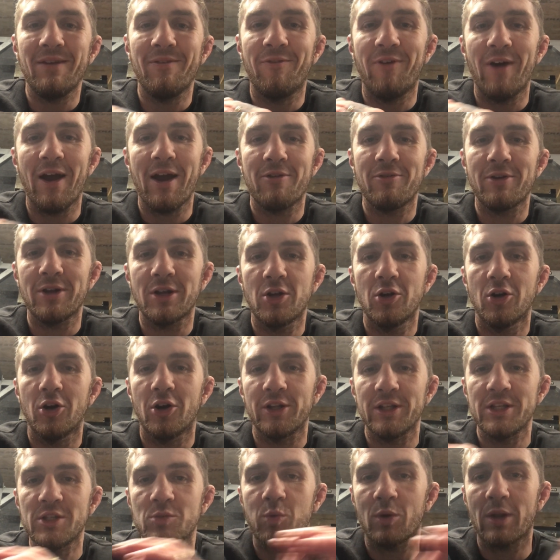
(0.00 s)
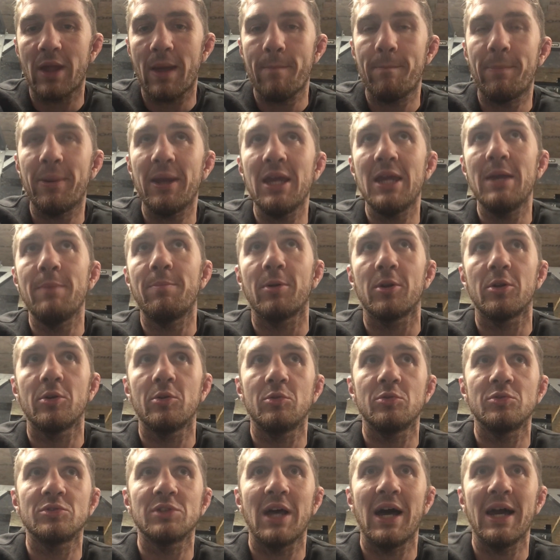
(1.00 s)
very good. He's one of them people
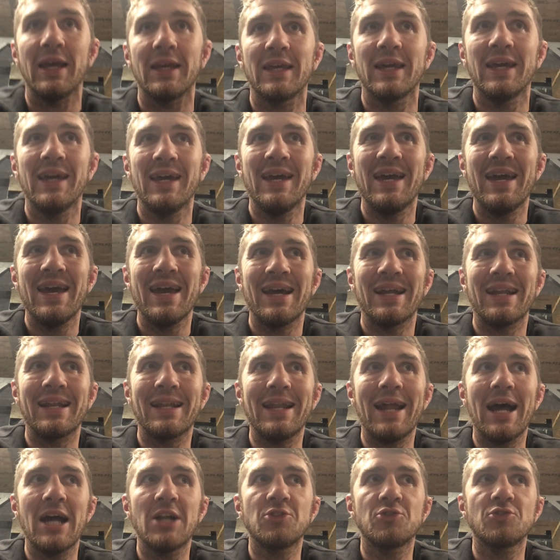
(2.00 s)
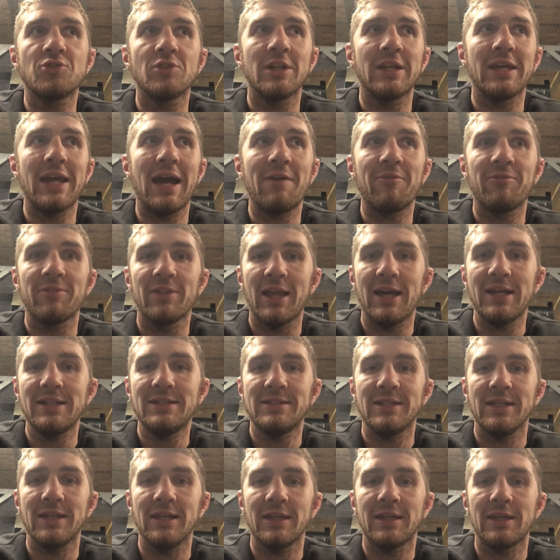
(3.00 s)
who's like naturally
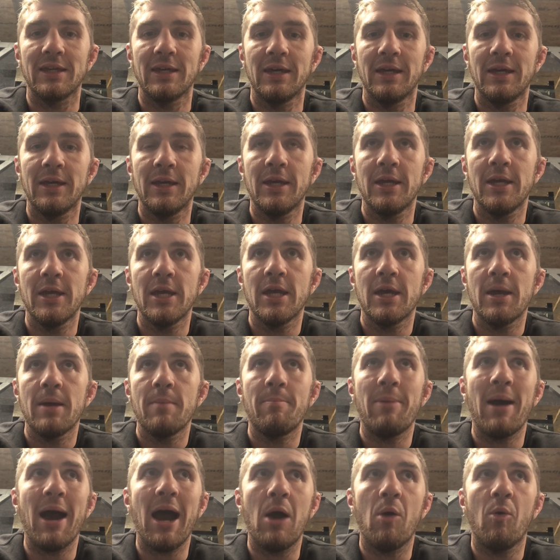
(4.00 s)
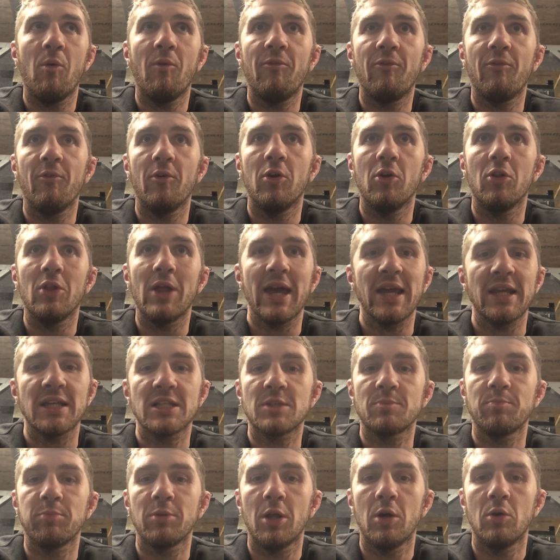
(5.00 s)
athletic, powerful,
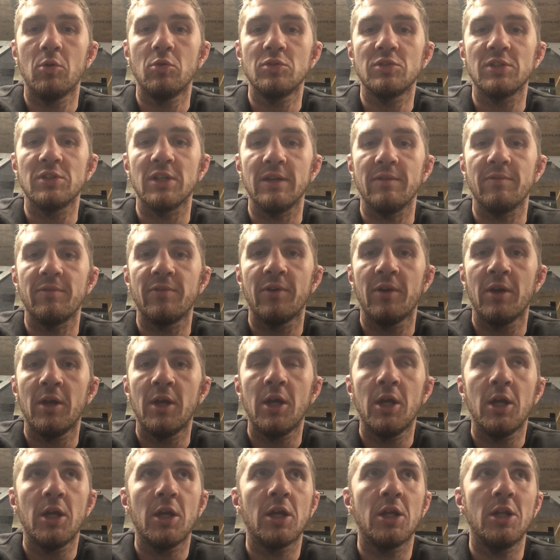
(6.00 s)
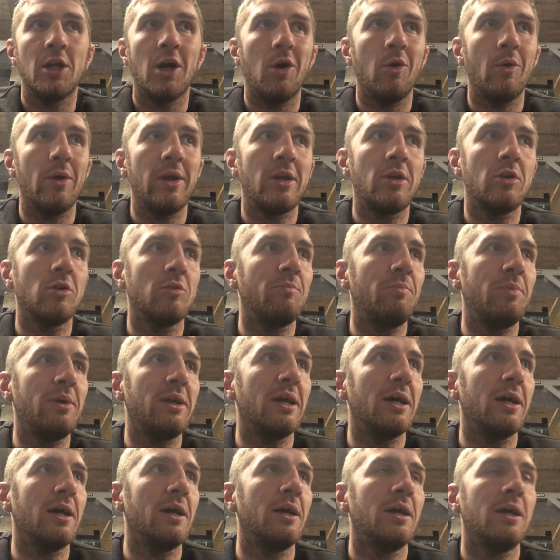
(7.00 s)
explosive. You know, he could be
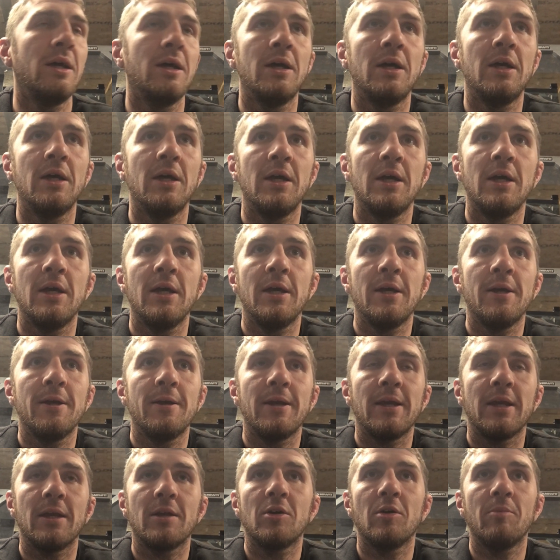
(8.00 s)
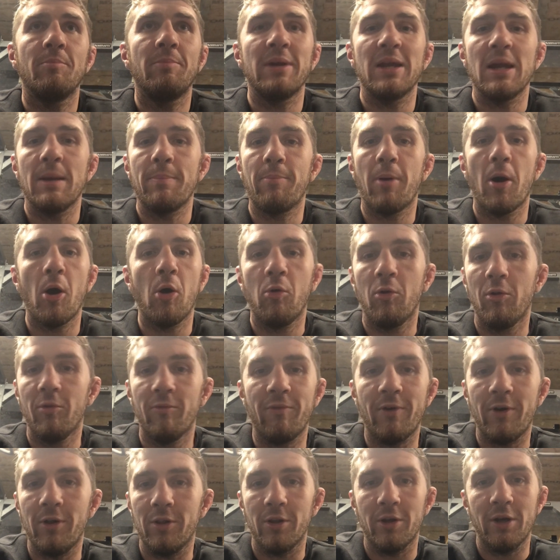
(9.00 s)
a he could be a pole
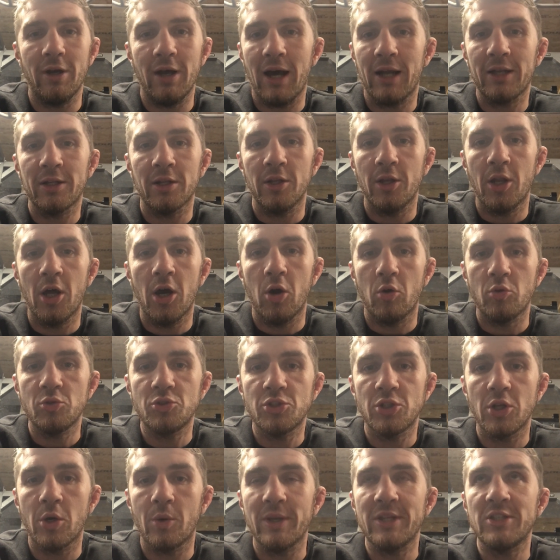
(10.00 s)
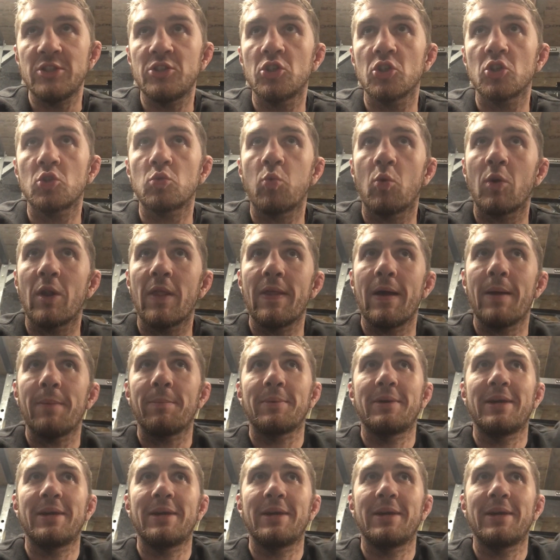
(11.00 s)
vaulter. I don't know. Do you know? He's just one of them